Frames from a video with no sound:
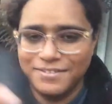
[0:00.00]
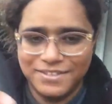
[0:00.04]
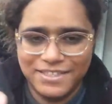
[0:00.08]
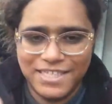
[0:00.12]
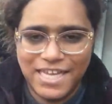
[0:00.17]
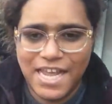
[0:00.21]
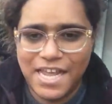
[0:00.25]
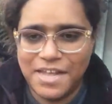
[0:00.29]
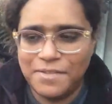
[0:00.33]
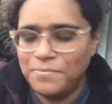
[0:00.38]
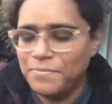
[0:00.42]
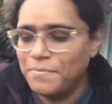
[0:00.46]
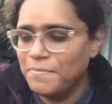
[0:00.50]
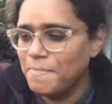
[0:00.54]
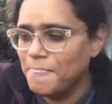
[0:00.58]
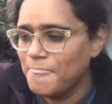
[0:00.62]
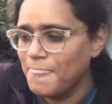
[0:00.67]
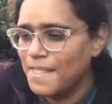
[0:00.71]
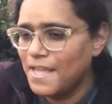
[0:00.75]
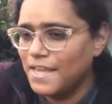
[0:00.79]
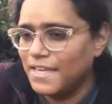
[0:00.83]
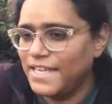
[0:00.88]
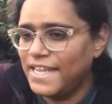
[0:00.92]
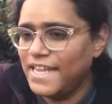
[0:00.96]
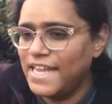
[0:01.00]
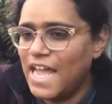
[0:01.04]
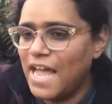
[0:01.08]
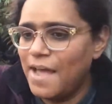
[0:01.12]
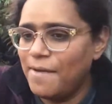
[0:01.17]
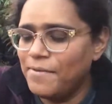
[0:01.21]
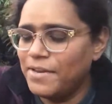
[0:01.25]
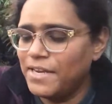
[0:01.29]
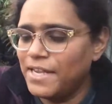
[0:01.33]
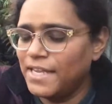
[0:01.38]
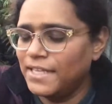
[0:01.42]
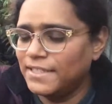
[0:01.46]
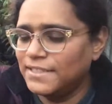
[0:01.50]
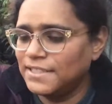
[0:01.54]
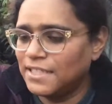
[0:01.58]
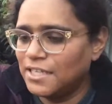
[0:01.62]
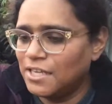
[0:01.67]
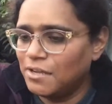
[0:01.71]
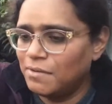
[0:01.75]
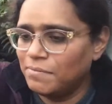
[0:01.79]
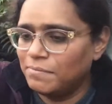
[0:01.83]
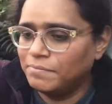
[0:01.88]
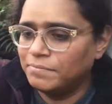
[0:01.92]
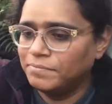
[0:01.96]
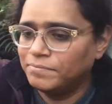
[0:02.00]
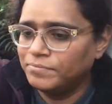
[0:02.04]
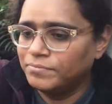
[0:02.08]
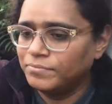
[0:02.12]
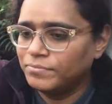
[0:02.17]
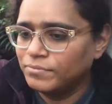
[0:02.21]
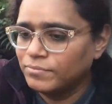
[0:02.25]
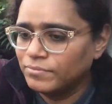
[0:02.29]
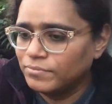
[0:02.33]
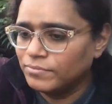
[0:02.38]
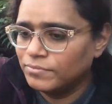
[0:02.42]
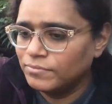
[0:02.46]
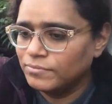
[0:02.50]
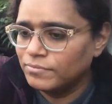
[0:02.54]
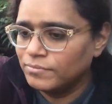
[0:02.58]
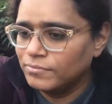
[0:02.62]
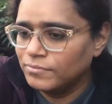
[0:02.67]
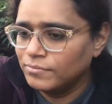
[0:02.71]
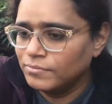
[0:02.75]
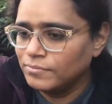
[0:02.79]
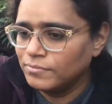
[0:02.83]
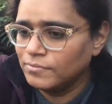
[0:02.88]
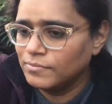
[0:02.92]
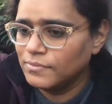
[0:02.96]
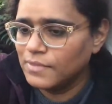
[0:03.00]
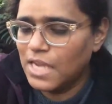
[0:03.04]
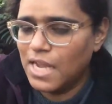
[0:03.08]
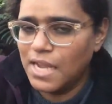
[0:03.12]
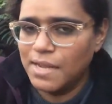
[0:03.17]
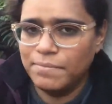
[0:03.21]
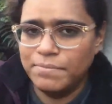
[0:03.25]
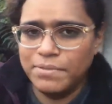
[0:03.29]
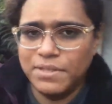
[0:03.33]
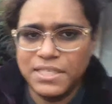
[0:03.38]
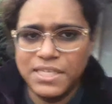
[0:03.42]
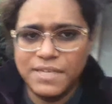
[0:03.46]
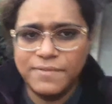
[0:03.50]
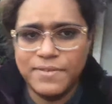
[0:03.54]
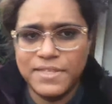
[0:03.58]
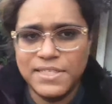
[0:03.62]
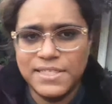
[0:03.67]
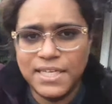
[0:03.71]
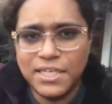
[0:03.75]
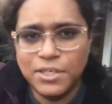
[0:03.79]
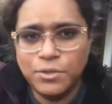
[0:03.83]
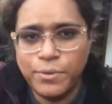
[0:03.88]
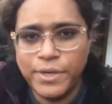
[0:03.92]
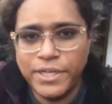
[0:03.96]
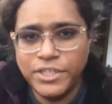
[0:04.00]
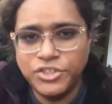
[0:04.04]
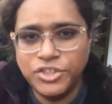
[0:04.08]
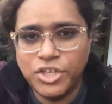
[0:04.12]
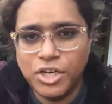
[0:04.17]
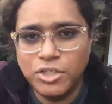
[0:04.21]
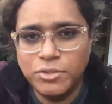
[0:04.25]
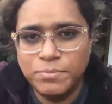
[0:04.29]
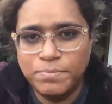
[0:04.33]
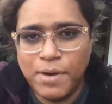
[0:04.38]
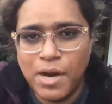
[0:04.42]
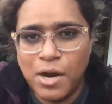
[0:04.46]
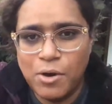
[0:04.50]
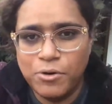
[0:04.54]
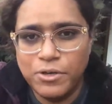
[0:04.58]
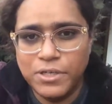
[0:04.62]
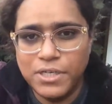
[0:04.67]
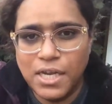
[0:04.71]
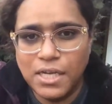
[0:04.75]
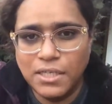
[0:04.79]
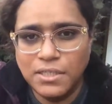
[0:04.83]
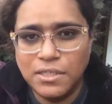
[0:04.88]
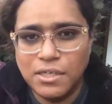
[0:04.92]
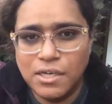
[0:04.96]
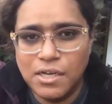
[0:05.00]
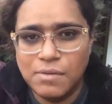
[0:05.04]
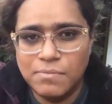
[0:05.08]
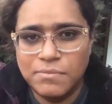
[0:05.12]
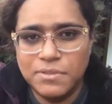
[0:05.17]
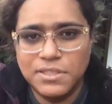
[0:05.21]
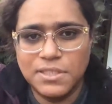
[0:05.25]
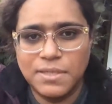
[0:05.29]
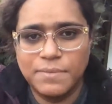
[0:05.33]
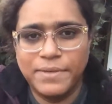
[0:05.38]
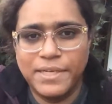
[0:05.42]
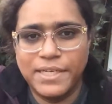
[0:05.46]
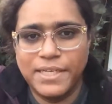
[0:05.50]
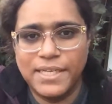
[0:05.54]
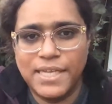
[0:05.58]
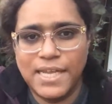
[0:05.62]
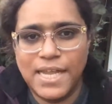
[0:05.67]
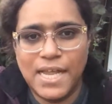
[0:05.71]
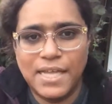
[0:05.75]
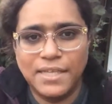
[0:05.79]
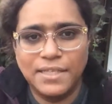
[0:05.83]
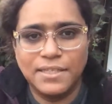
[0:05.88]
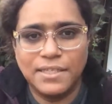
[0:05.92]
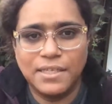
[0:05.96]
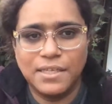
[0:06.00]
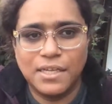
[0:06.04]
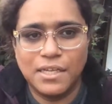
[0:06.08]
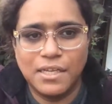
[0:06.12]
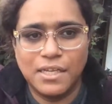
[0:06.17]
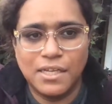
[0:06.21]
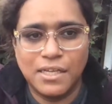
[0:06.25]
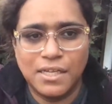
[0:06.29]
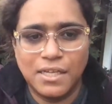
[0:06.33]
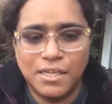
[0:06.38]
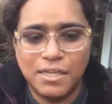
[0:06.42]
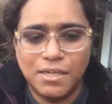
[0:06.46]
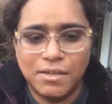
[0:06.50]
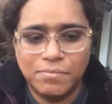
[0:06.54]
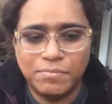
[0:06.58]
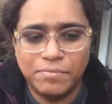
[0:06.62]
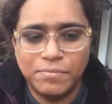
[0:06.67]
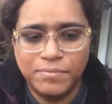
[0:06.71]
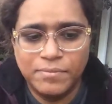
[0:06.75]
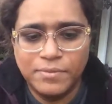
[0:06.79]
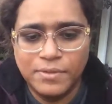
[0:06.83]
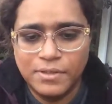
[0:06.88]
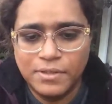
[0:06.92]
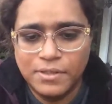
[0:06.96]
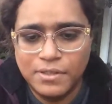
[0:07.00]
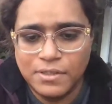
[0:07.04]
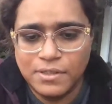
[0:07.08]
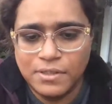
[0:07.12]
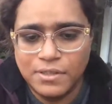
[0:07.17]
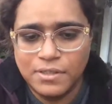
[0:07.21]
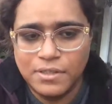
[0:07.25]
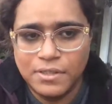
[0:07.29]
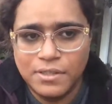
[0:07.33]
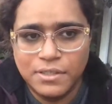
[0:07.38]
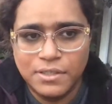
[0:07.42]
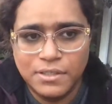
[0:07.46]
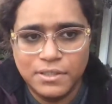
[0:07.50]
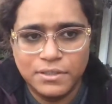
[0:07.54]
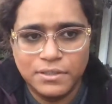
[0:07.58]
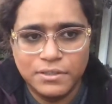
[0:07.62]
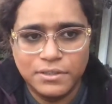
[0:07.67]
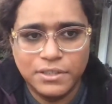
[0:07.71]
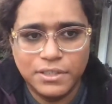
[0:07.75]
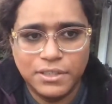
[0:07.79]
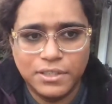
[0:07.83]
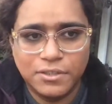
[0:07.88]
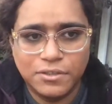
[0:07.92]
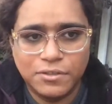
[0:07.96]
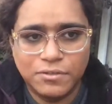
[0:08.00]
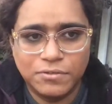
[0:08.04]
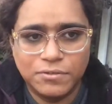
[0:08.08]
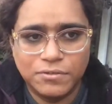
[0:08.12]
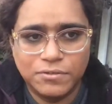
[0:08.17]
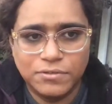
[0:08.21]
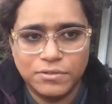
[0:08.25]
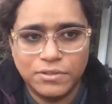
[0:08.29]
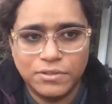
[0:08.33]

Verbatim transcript: yeah they have it at um, I believe it's at quickchargepower.com or something like that um, you know